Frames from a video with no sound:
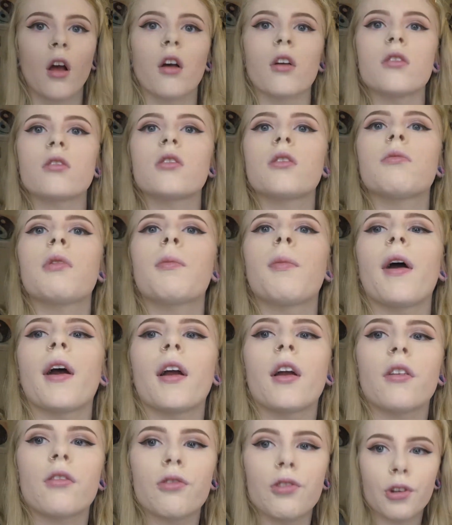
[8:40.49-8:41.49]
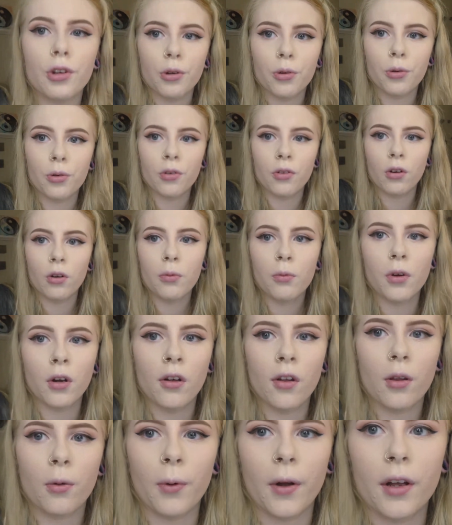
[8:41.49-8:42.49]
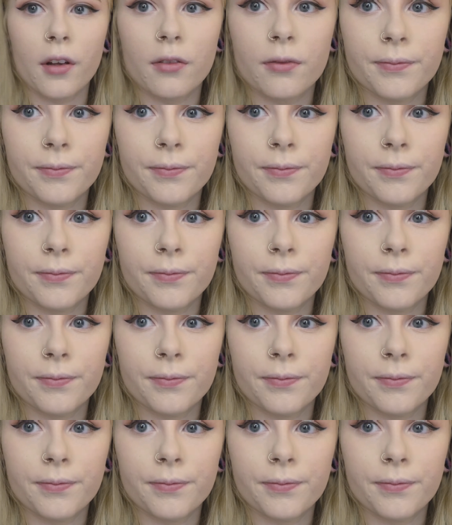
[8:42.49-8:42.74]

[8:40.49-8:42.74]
I'll zoom it back in too. Oh, other way.